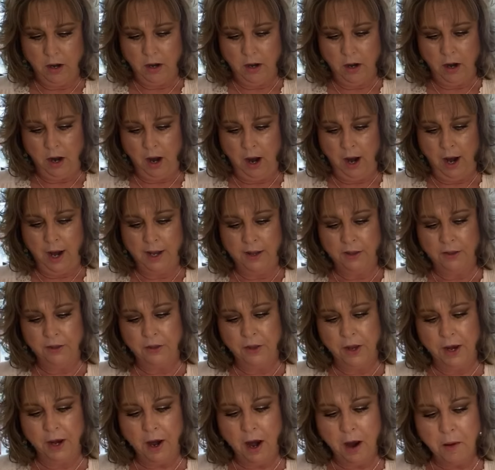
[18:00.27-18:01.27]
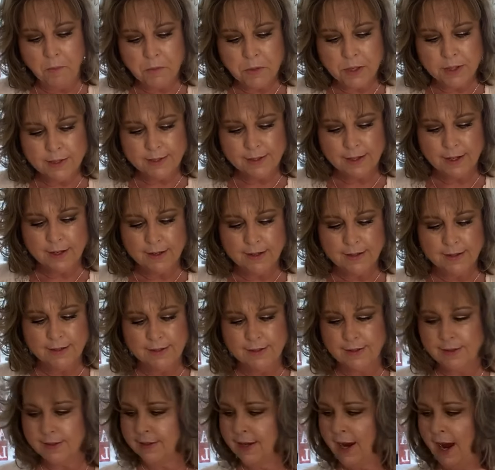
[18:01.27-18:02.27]
I think I'm just going to
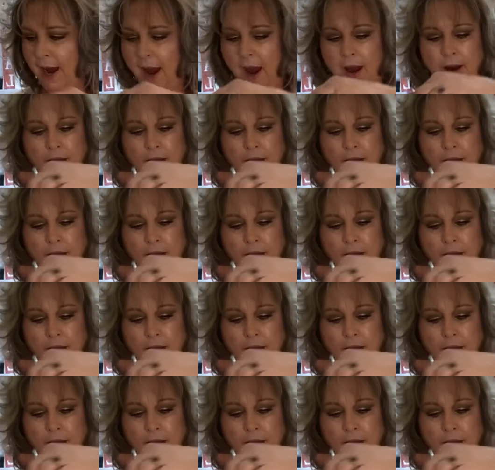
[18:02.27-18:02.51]
tack